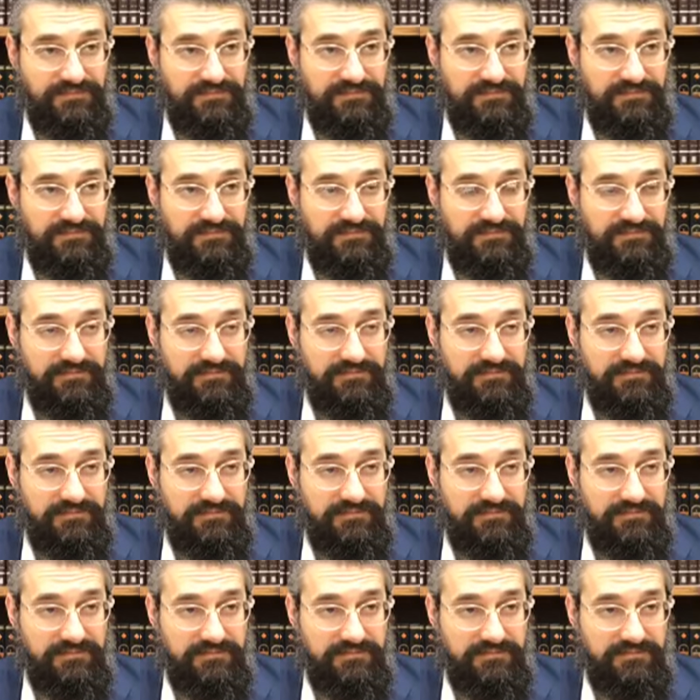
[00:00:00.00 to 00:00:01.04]
one instance where
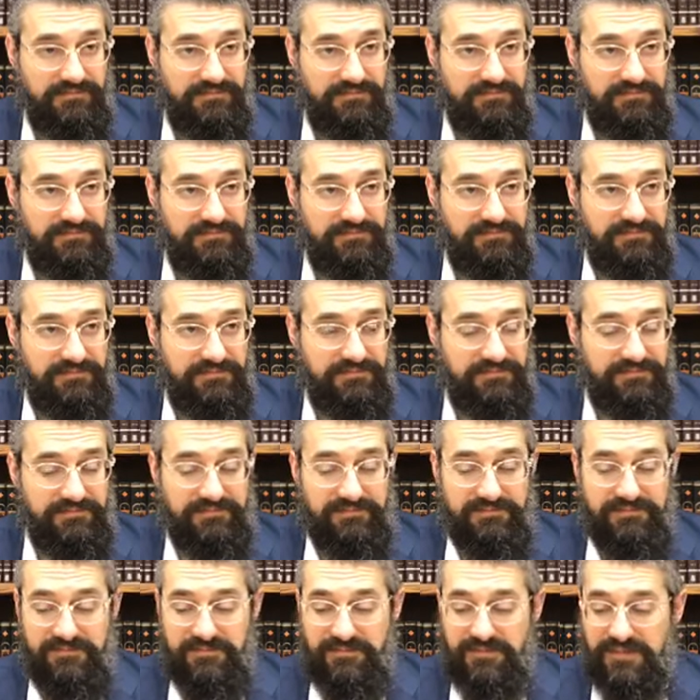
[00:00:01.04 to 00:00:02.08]
you're allowed to have
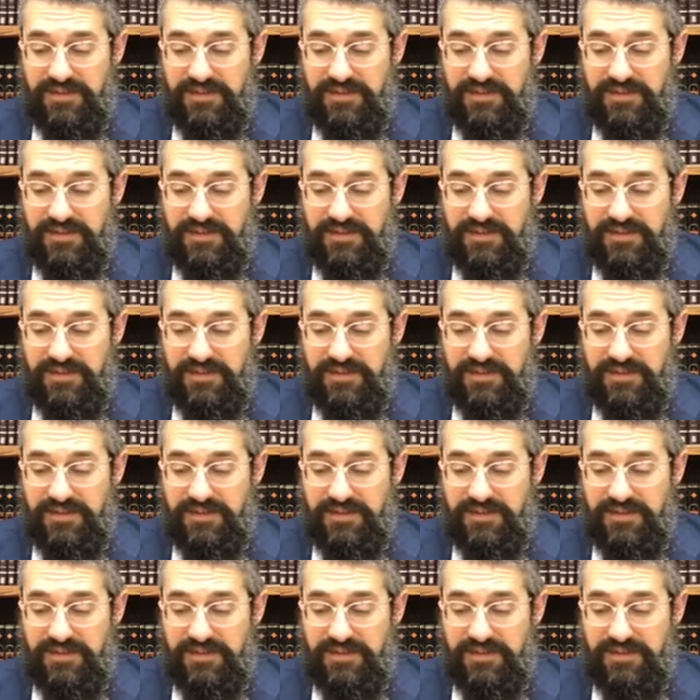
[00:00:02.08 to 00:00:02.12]
chametz.